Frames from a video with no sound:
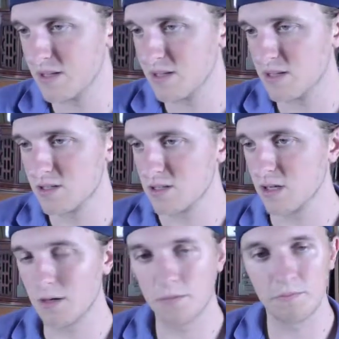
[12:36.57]

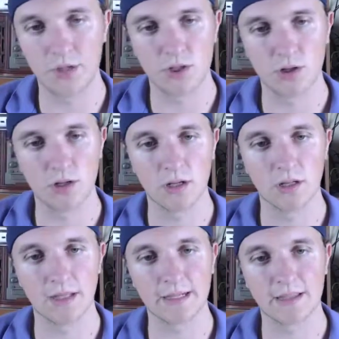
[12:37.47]
So be sure to
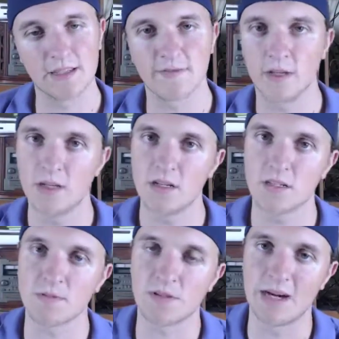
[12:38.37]
like this video,
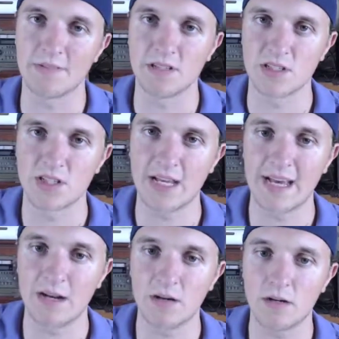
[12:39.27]
subscribe to the
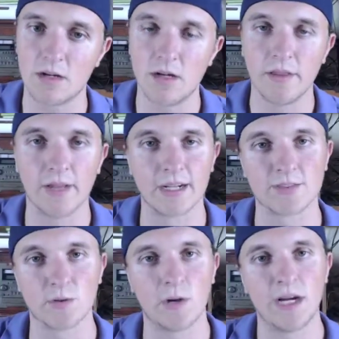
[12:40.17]
channel. Thanks
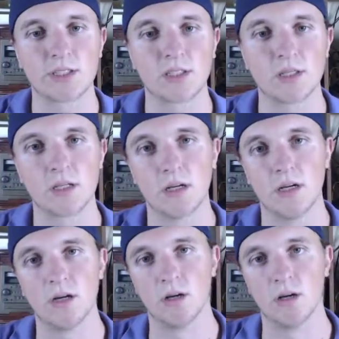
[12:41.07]
for watching.